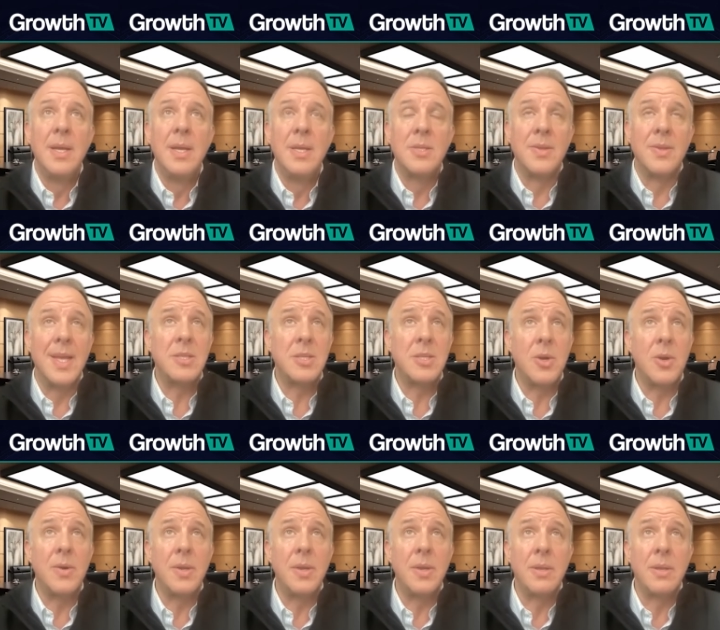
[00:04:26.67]
So that
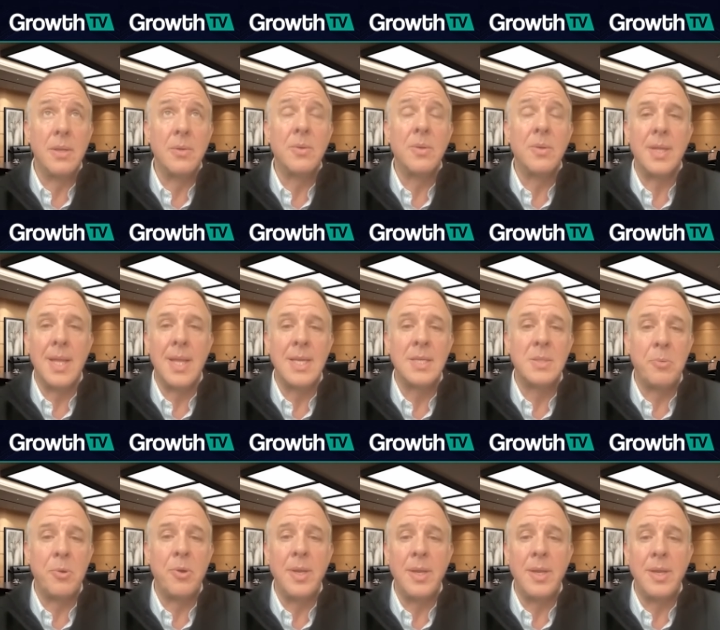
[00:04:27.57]
started literally last
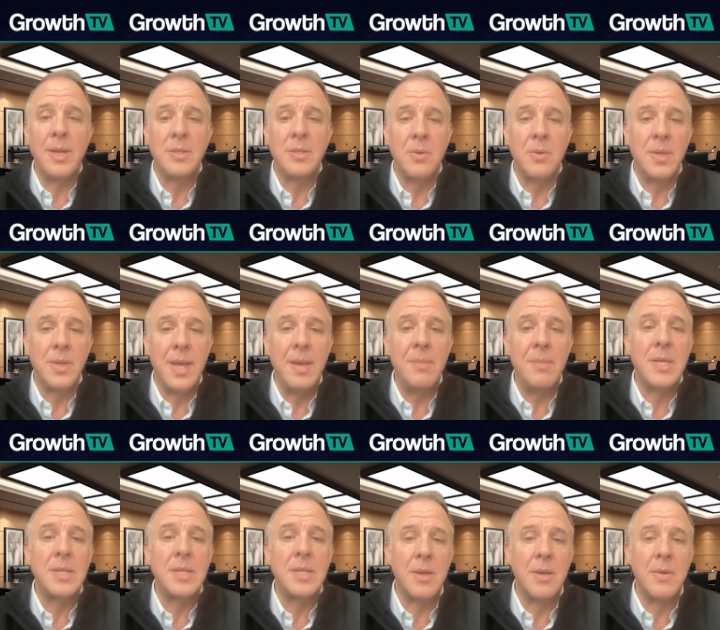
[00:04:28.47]
spring, so only eight
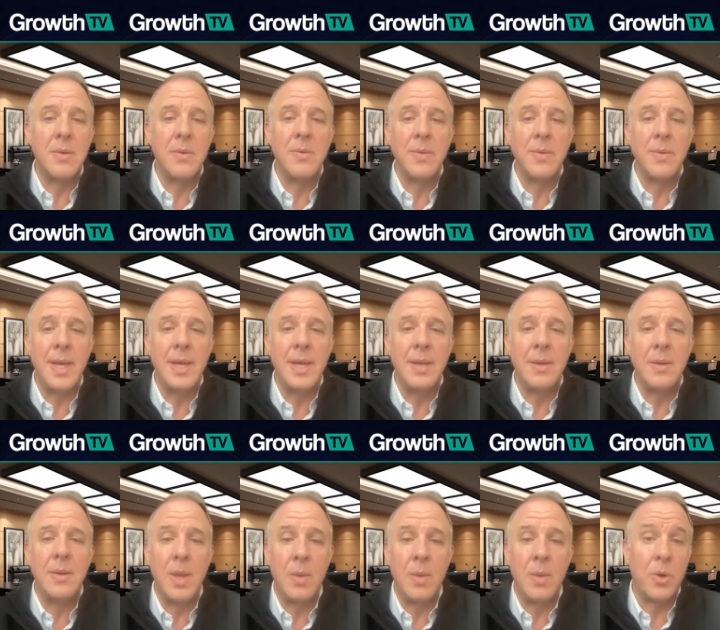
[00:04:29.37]
months ago,
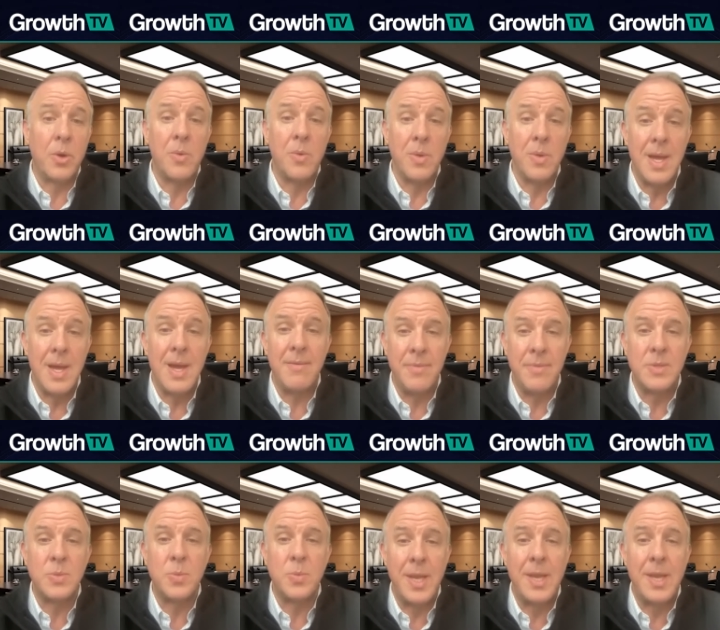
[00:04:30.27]
and, and we're going live
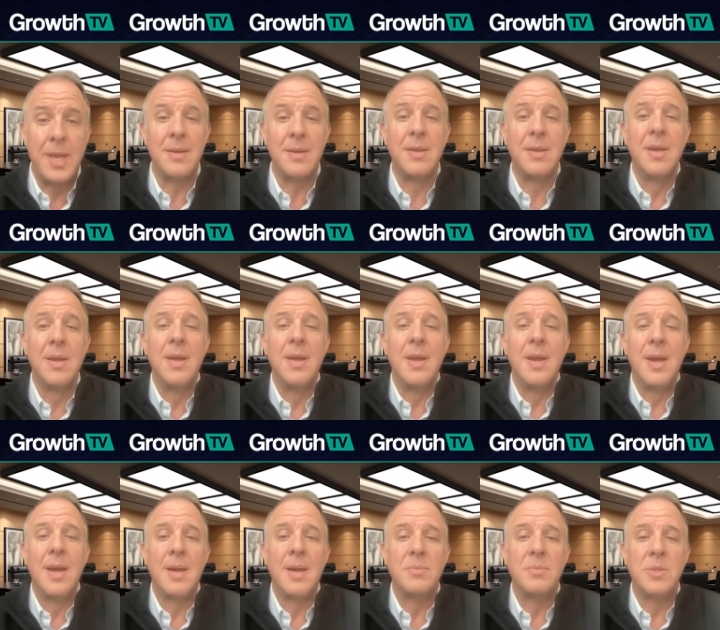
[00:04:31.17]
this weekend.
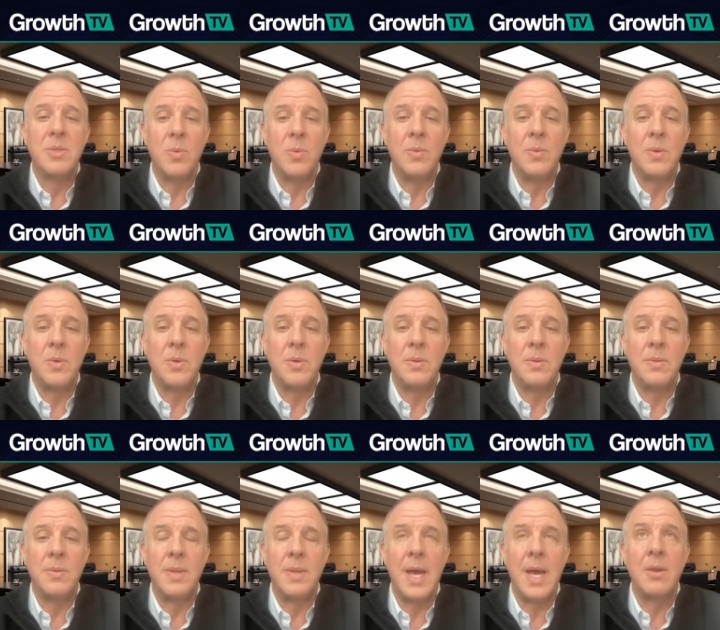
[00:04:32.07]
Um, so we
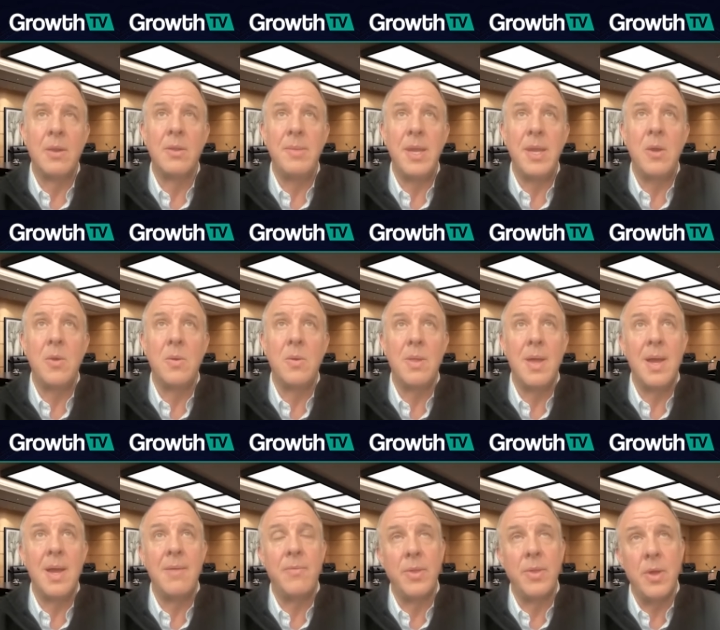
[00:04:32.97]
will not only be going
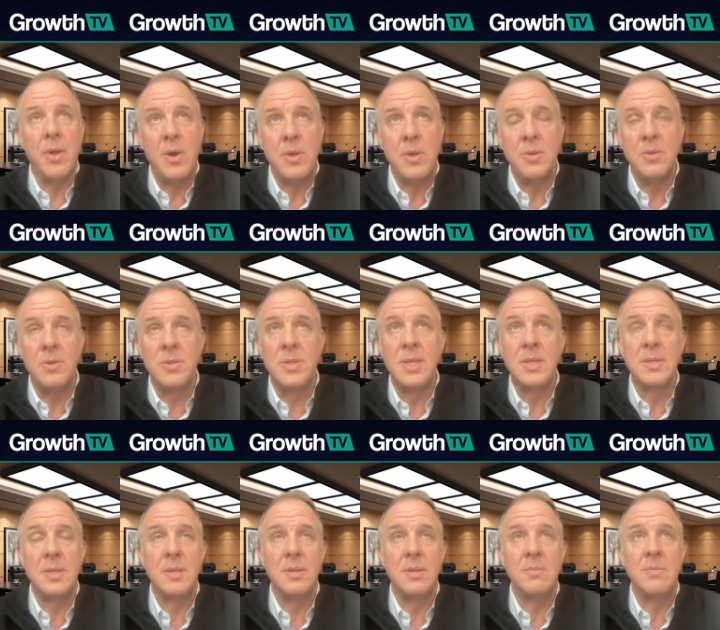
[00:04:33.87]
live with all new
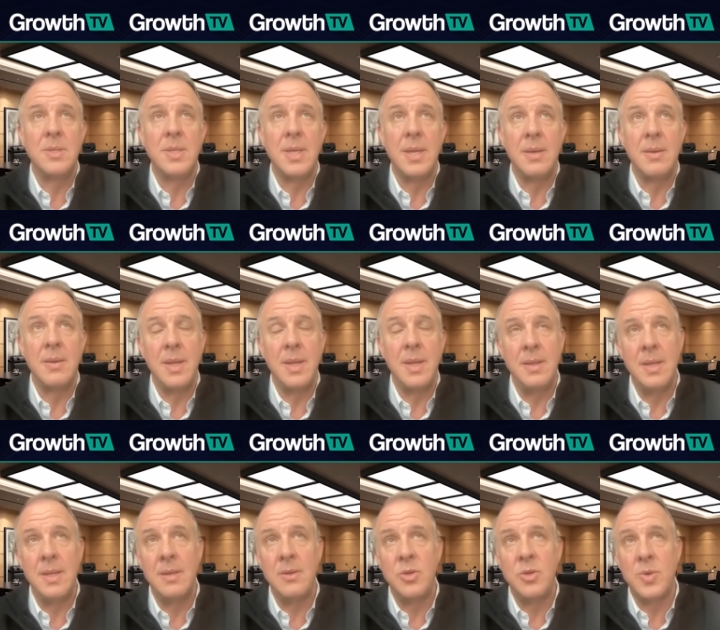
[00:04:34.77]
systems and, and
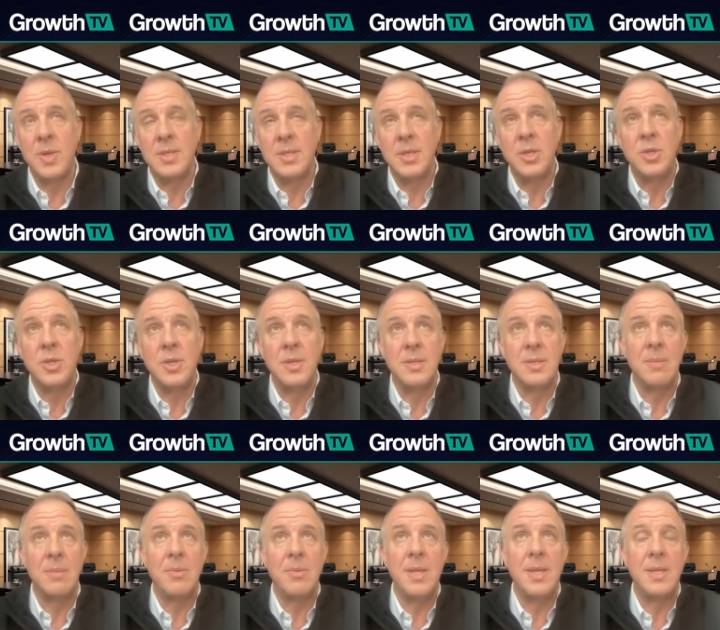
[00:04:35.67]
then transition in
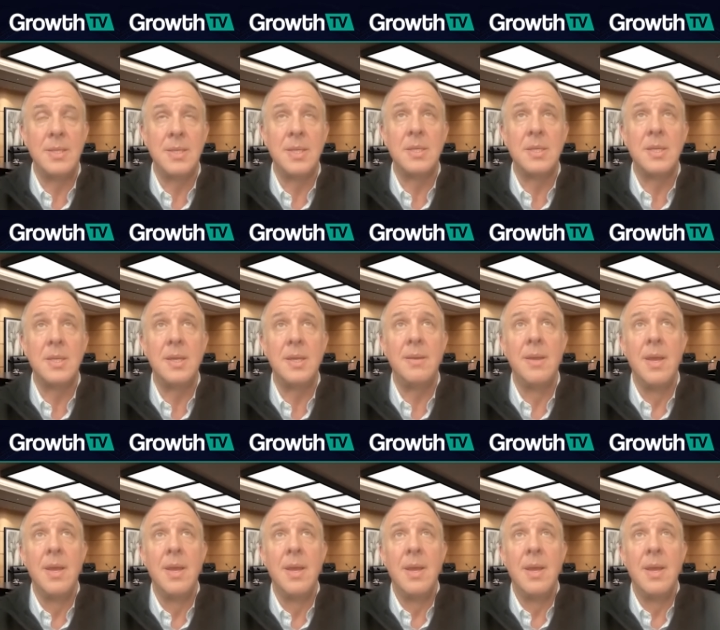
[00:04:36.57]
some of the existing,